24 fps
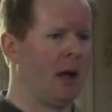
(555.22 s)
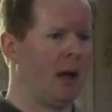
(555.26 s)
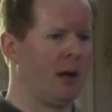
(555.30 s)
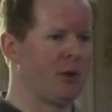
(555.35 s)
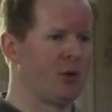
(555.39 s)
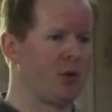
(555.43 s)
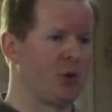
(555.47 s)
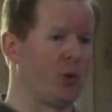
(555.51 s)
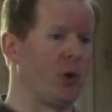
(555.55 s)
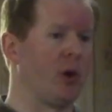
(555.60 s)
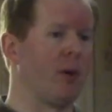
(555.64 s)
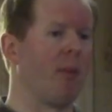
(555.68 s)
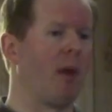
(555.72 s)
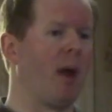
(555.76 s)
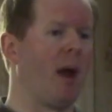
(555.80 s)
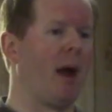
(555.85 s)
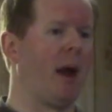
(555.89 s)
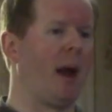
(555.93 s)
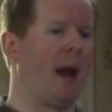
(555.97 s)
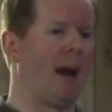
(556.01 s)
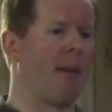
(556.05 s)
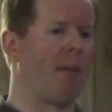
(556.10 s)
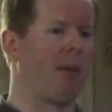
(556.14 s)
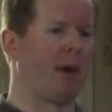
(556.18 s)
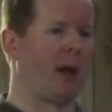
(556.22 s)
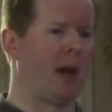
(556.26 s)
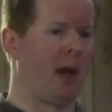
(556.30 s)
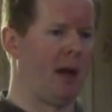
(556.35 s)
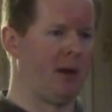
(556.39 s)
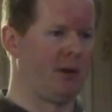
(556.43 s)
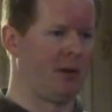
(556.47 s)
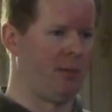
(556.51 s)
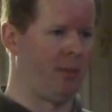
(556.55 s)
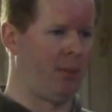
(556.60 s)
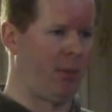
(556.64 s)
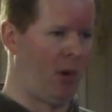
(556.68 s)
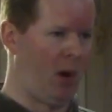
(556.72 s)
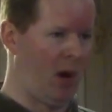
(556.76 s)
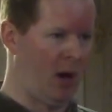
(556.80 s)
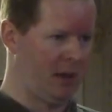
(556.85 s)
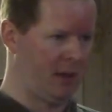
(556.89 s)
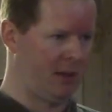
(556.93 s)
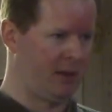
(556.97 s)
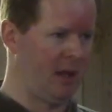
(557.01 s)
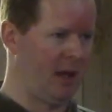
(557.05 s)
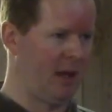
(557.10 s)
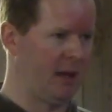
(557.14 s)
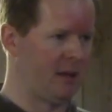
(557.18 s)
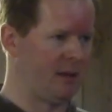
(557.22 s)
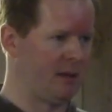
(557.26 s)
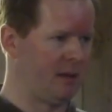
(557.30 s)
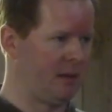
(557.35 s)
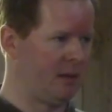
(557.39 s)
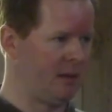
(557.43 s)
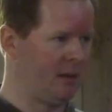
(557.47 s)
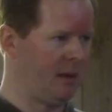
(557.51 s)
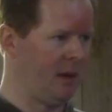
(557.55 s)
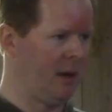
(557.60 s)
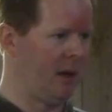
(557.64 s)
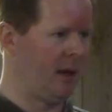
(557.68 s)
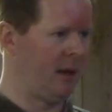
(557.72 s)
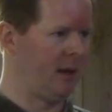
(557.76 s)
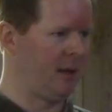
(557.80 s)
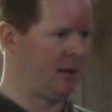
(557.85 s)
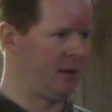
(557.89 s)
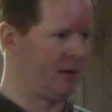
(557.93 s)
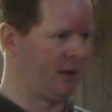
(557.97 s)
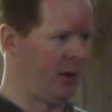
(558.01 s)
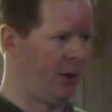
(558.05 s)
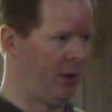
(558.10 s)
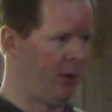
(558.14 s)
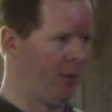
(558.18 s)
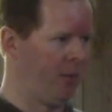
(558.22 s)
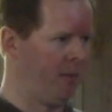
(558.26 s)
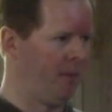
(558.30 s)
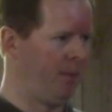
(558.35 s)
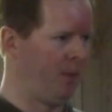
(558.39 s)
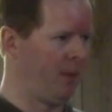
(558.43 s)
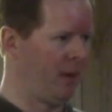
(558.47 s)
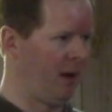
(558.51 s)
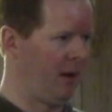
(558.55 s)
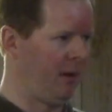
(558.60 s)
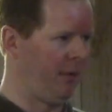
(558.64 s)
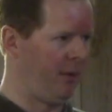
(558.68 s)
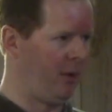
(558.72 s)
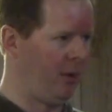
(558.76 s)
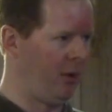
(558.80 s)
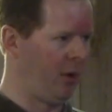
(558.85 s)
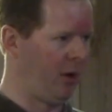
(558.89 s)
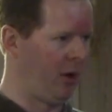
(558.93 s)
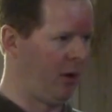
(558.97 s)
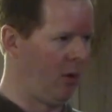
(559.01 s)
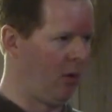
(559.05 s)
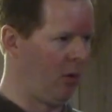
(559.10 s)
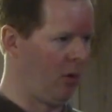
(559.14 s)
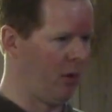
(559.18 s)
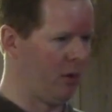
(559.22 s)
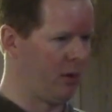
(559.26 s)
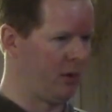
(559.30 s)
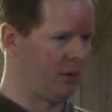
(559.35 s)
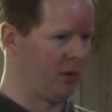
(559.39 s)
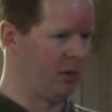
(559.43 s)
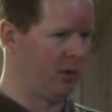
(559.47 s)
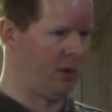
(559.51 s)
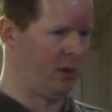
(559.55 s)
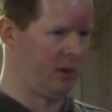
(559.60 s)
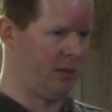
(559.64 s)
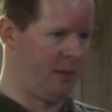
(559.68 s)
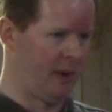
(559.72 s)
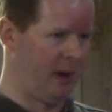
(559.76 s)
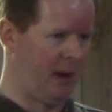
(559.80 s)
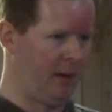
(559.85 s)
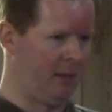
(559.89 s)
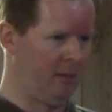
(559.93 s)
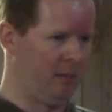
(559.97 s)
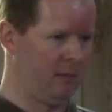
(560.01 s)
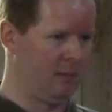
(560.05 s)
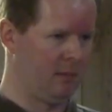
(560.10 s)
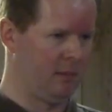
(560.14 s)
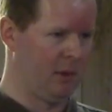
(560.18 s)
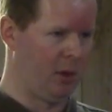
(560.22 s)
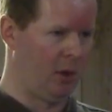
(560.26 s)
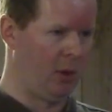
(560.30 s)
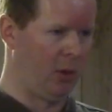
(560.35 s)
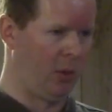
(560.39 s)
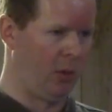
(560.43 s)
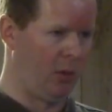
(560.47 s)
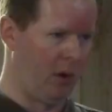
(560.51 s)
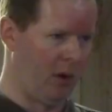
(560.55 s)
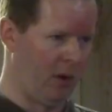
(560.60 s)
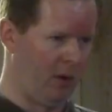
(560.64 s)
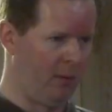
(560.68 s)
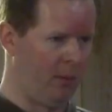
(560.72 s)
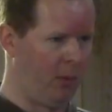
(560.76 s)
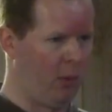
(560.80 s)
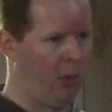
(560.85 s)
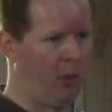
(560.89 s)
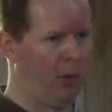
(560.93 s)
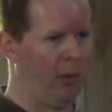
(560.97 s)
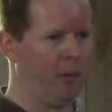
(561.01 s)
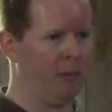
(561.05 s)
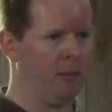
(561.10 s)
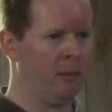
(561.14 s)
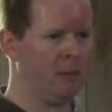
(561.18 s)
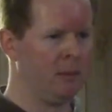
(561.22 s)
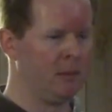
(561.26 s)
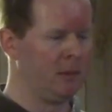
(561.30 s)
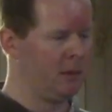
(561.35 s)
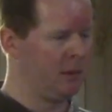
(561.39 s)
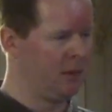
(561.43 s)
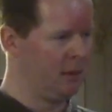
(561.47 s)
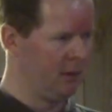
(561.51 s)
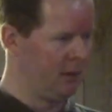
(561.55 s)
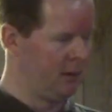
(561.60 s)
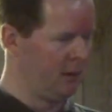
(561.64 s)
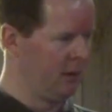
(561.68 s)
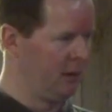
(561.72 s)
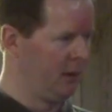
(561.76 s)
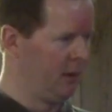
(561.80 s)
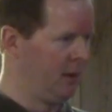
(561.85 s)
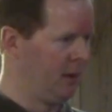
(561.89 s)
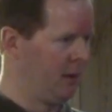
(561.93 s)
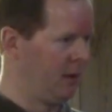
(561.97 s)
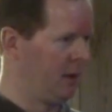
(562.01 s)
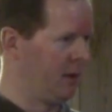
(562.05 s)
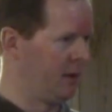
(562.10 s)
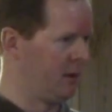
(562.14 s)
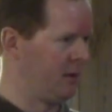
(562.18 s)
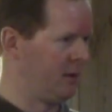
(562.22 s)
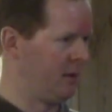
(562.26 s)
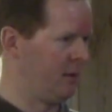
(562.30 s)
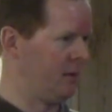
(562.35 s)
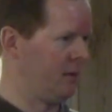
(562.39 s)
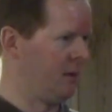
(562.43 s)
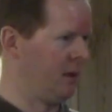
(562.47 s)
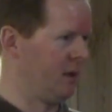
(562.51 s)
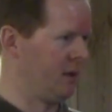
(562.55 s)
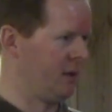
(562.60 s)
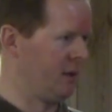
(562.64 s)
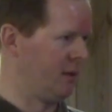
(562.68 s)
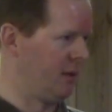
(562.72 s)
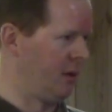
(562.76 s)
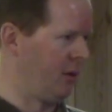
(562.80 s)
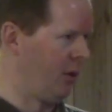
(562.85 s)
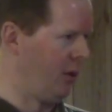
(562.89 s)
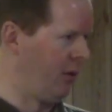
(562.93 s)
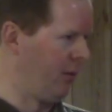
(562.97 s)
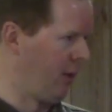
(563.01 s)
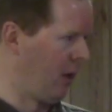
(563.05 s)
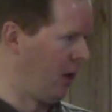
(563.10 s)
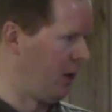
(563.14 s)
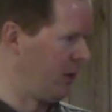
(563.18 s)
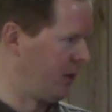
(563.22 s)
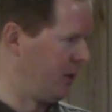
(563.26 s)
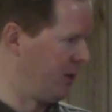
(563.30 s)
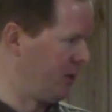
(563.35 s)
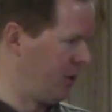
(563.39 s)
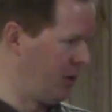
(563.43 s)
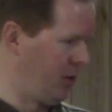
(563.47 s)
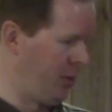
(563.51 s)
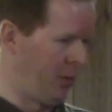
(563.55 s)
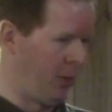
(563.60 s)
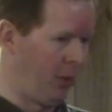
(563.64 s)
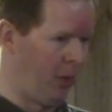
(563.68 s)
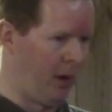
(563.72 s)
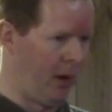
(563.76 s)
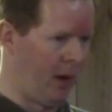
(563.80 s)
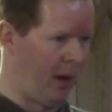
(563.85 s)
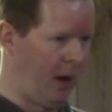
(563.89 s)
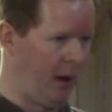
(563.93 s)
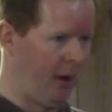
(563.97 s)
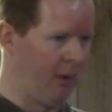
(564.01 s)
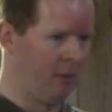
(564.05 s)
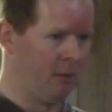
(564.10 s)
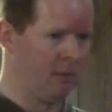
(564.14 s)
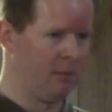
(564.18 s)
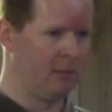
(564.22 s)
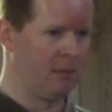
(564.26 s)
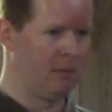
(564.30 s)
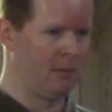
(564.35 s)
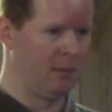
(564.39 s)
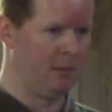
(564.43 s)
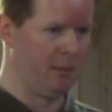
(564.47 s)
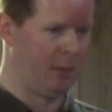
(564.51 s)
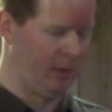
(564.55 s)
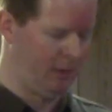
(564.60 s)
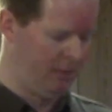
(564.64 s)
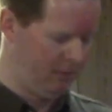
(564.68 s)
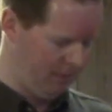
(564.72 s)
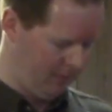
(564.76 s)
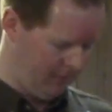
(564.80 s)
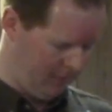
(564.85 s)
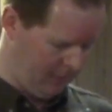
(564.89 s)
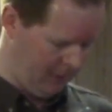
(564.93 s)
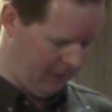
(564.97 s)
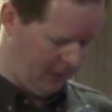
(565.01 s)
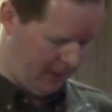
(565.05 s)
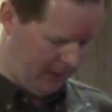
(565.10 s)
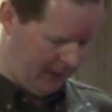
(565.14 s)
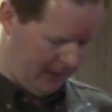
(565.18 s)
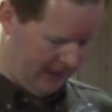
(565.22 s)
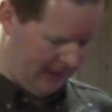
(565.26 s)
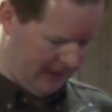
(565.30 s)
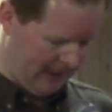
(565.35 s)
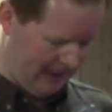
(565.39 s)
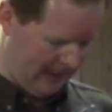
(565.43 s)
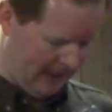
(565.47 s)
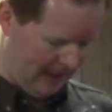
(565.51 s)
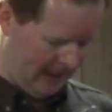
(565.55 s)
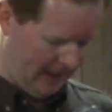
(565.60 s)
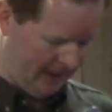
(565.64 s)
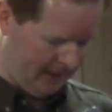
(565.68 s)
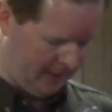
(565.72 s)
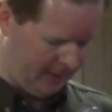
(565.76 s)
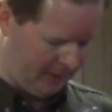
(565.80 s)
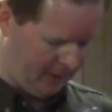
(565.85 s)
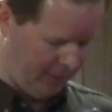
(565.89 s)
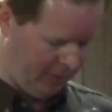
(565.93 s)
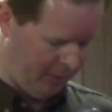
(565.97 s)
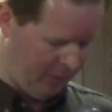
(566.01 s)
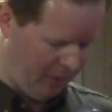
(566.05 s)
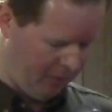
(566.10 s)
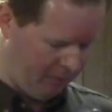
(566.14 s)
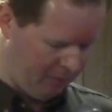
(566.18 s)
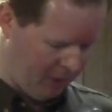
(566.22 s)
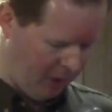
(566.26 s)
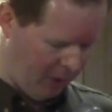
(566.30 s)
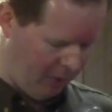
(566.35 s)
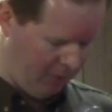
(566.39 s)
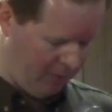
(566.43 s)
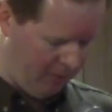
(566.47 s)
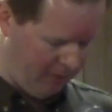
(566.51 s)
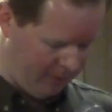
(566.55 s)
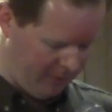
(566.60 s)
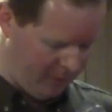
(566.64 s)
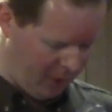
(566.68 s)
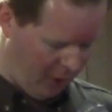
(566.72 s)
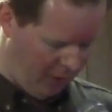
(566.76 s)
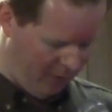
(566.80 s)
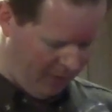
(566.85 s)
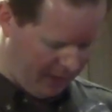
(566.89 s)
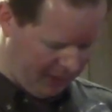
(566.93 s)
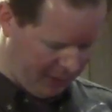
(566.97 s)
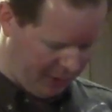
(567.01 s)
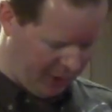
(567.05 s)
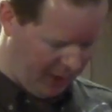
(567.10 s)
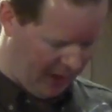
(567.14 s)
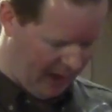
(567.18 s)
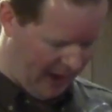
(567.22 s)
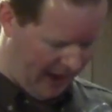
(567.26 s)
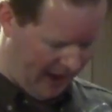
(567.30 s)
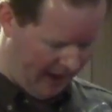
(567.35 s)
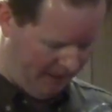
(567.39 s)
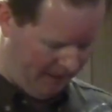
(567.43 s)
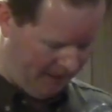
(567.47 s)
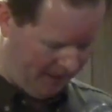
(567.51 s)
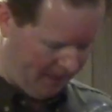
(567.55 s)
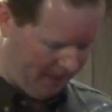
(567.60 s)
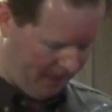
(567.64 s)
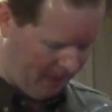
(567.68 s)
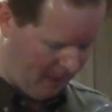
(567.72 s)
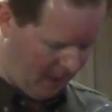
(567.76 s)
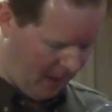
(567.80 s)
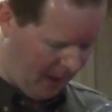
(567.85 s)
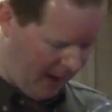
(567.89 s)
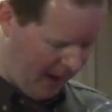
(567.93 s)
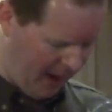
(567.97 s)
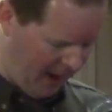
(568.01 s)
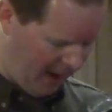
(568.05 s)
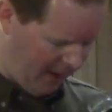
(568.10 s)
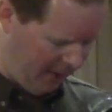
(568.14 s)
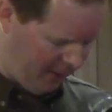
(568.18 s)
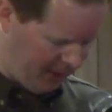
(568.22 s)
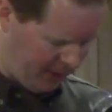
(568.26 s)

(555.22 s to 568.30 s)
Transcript: streamlined application process. So if you hear horror stories about the old Water Board, This is, this is a new version two point oh, uh, so don't, don't be shy. Uh,